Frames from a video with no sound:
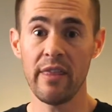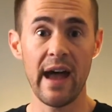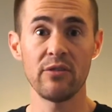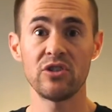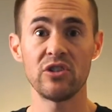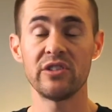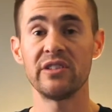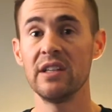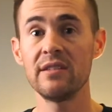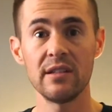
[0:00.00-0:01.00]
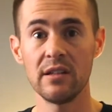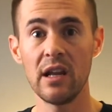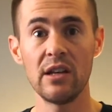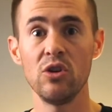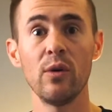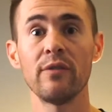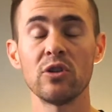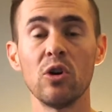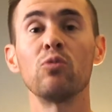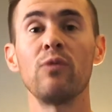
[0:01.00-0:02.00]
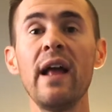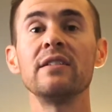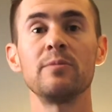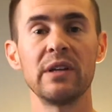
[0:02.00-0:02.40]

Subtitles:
The house just sits and you have to go rent